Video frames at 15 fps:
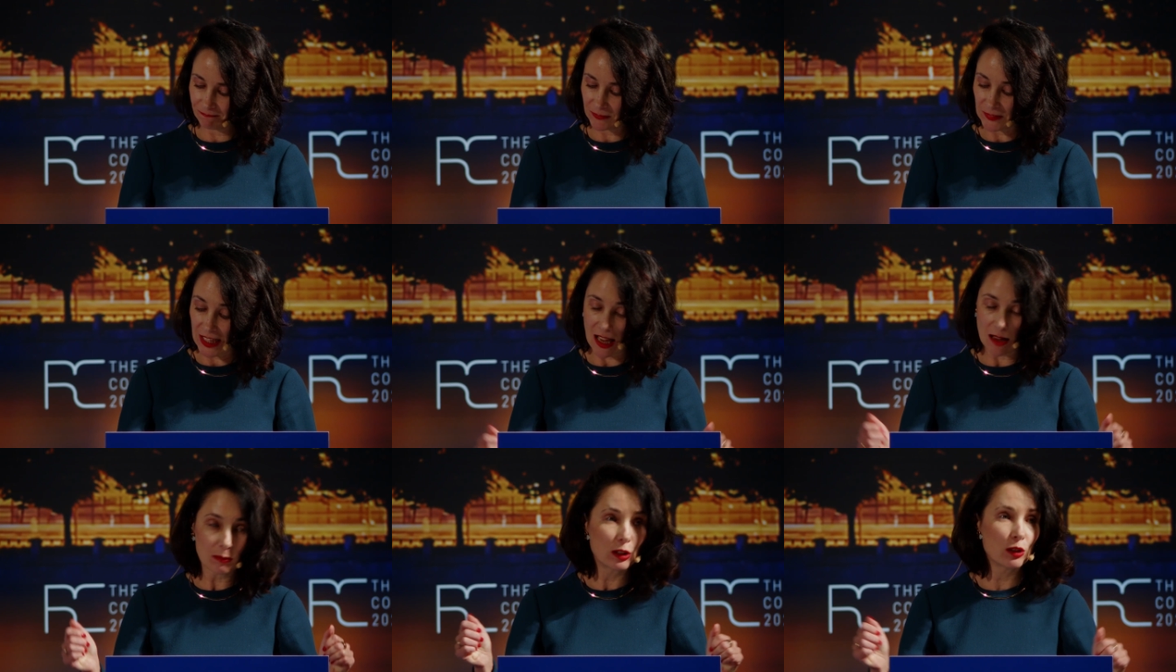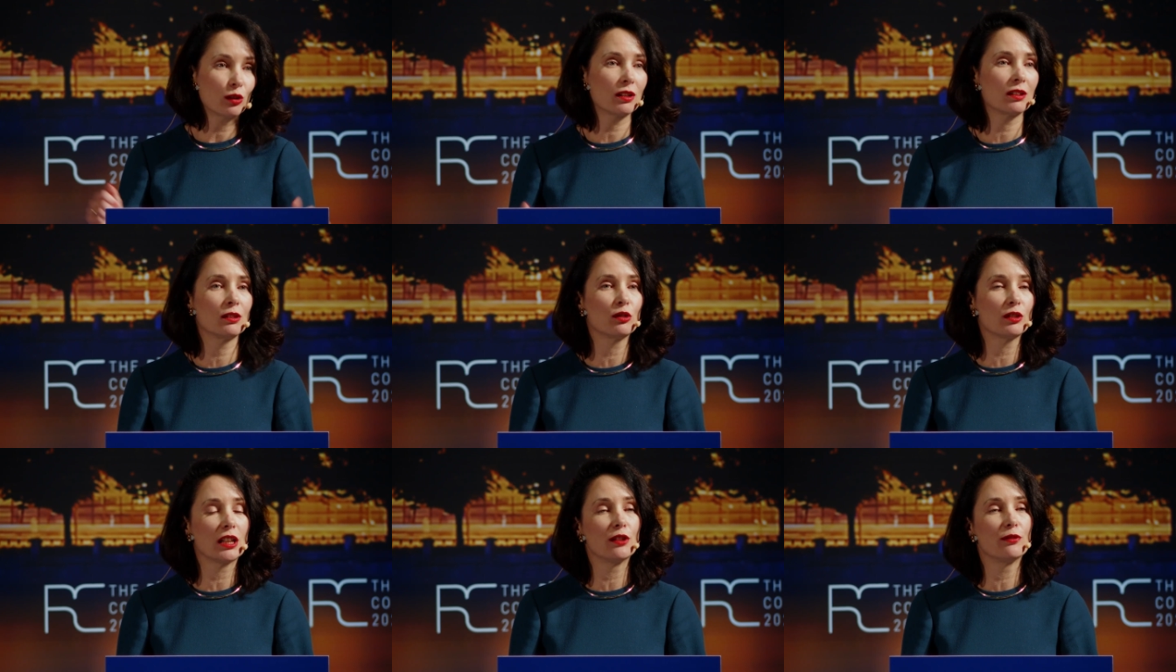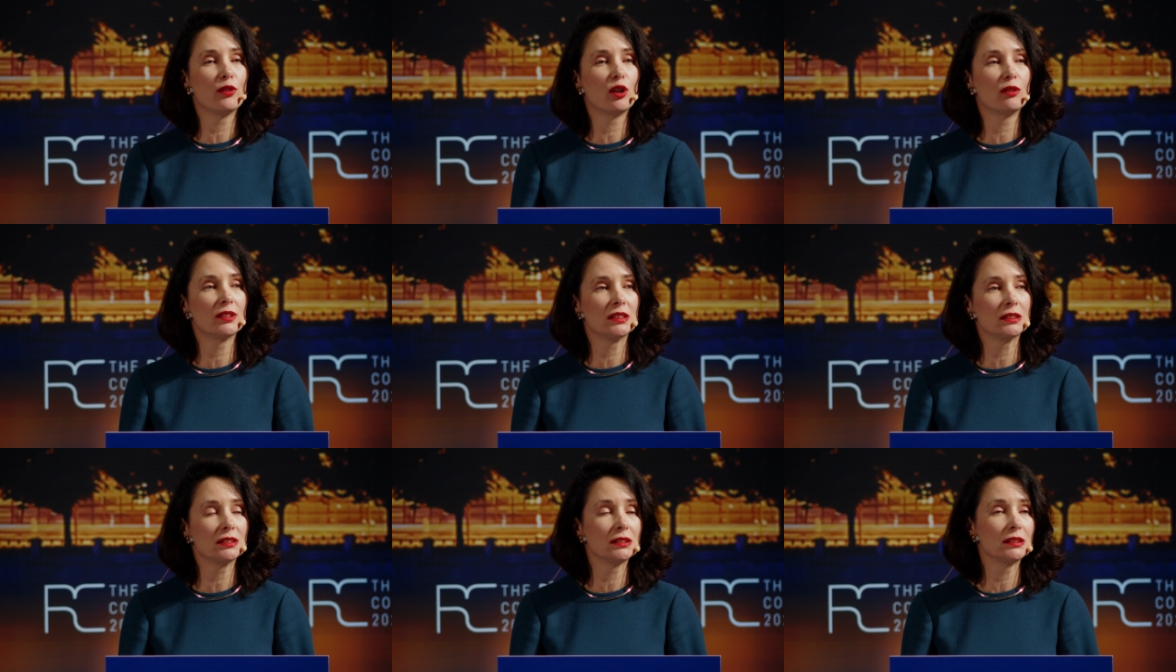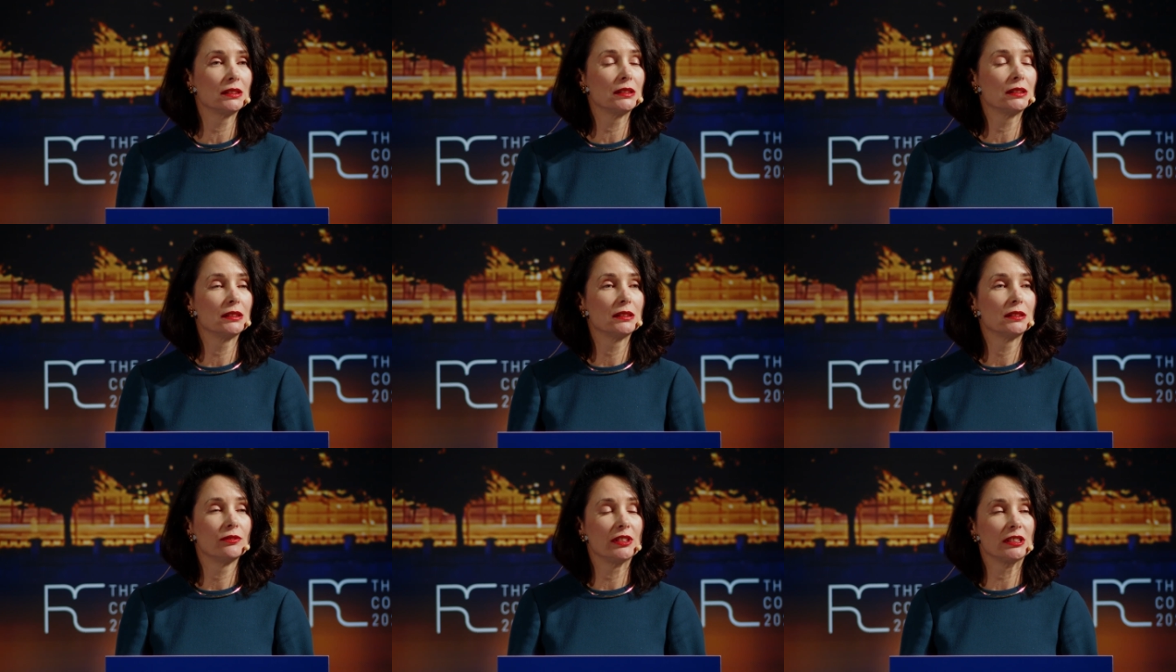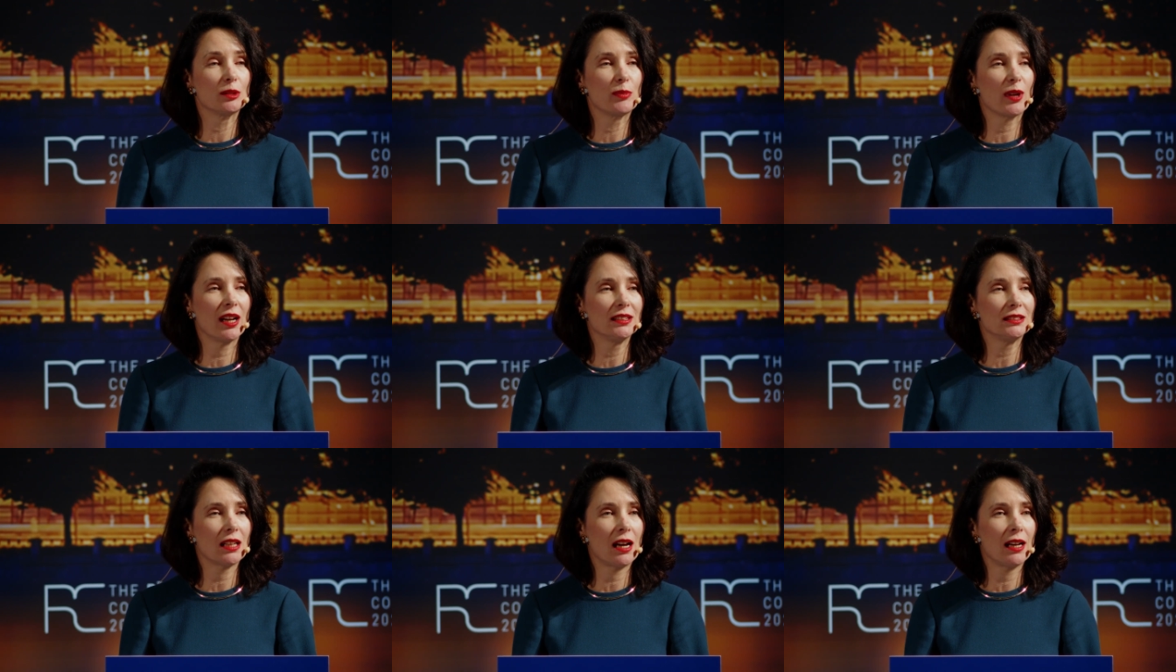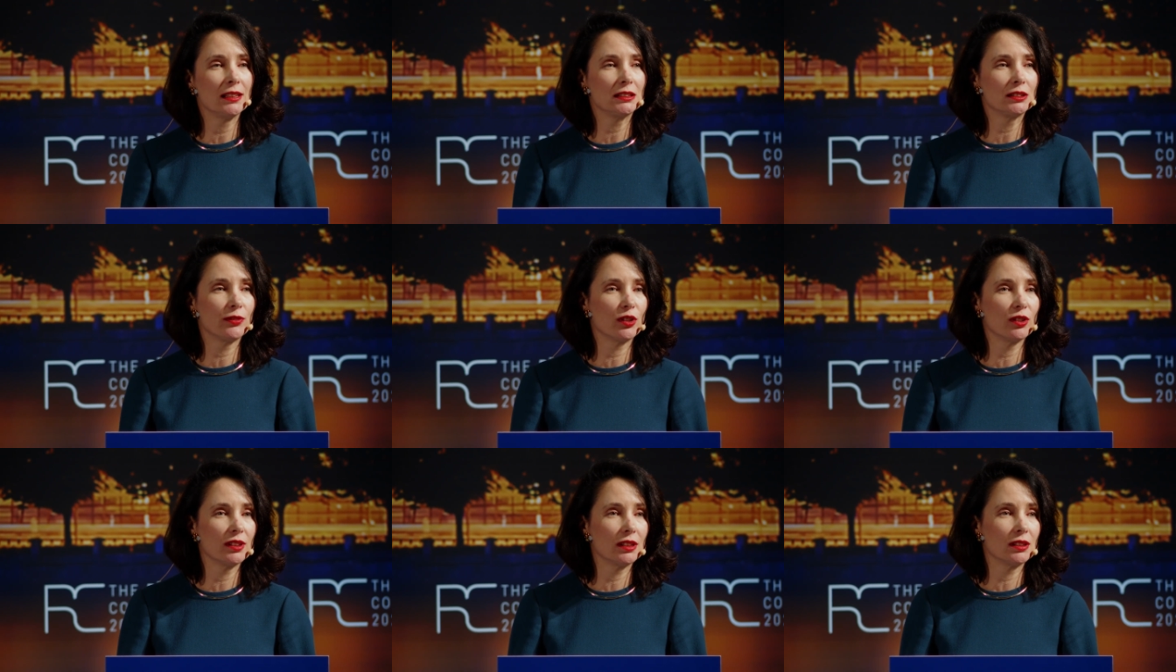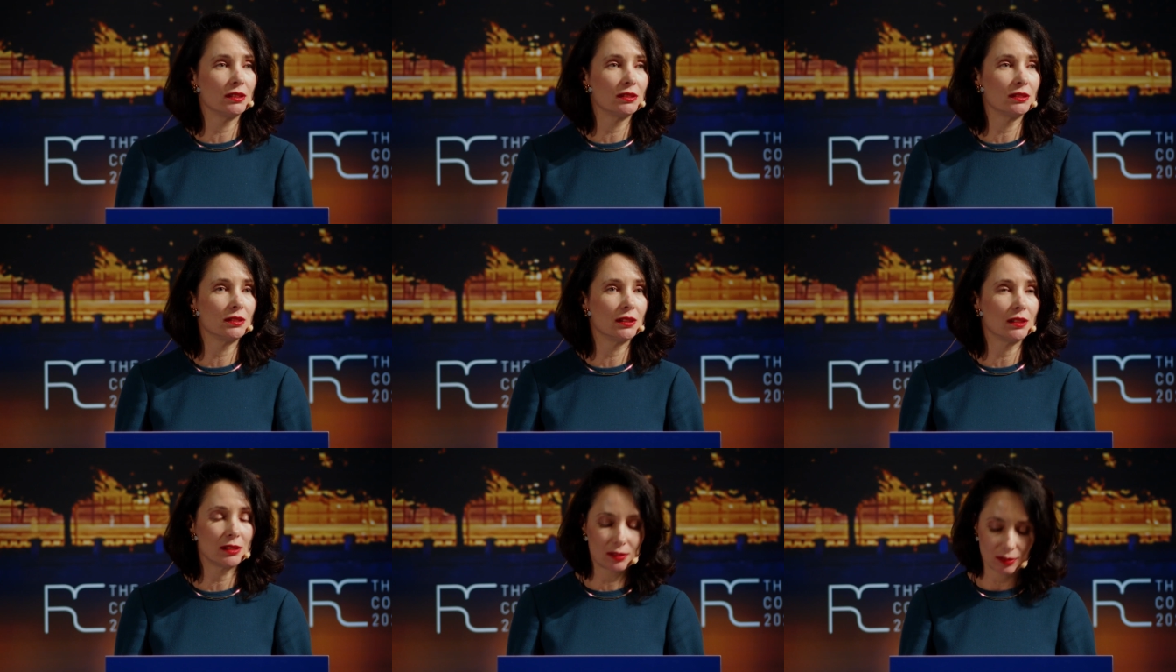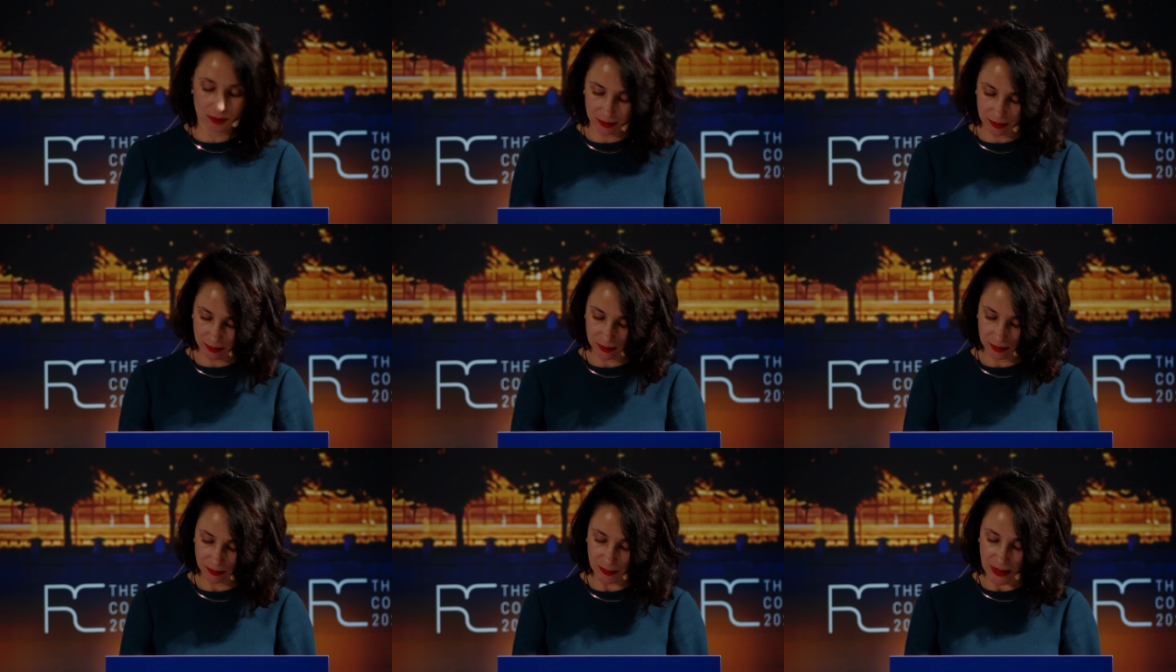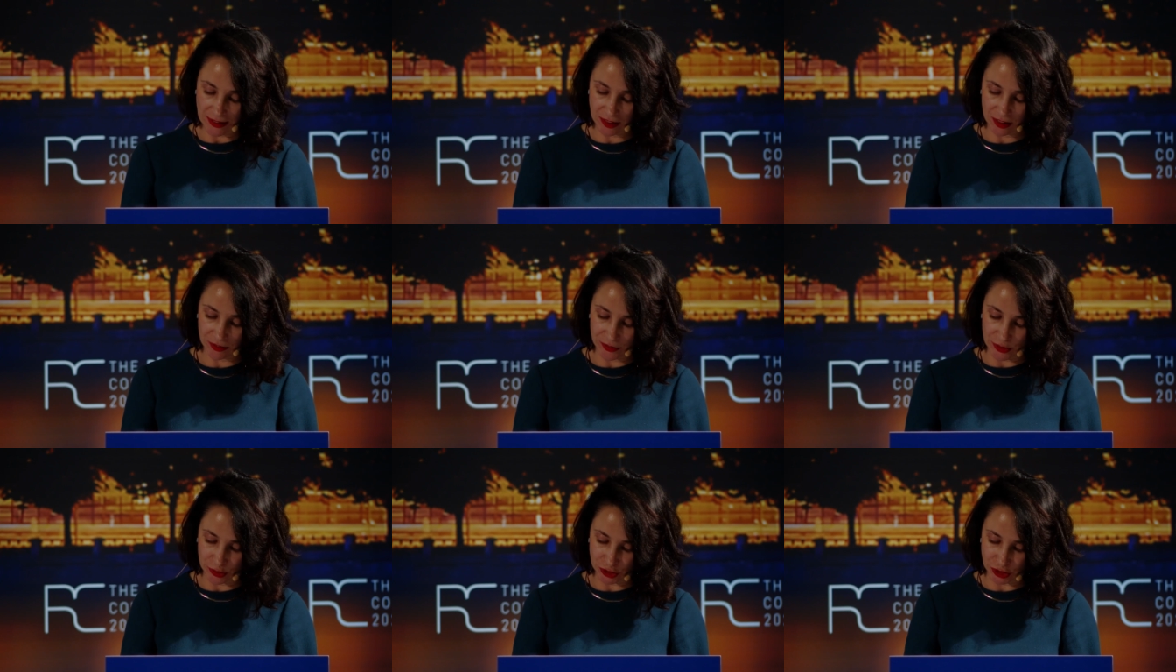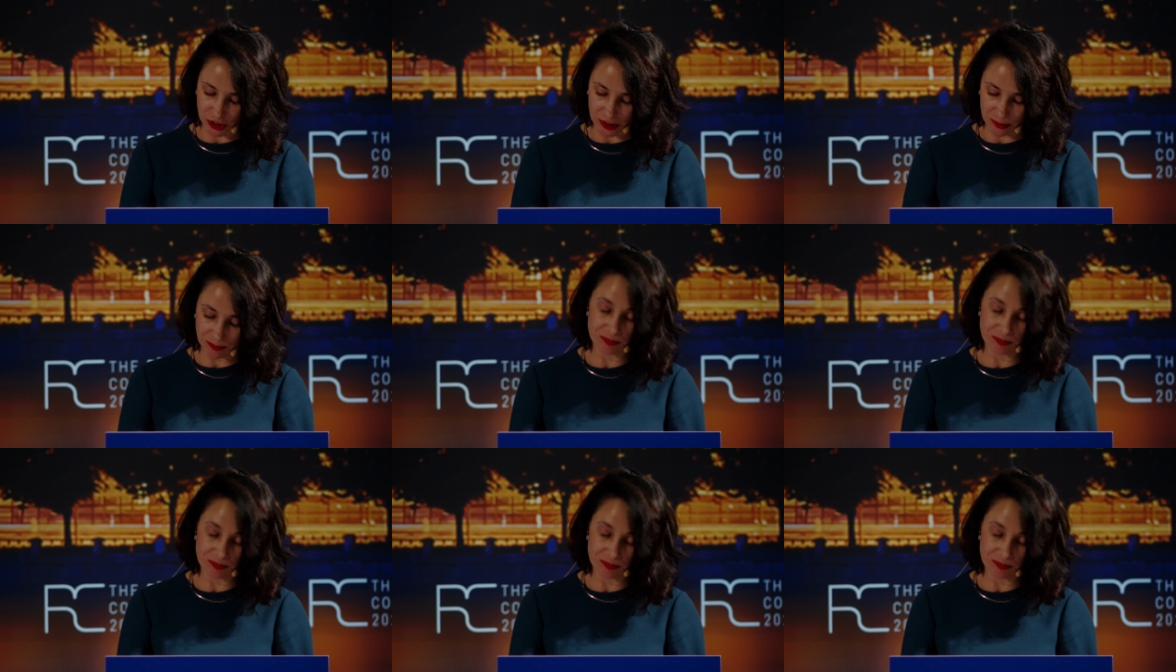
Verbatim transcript: yeah, look, looking forward with bright eyes for the uh, better future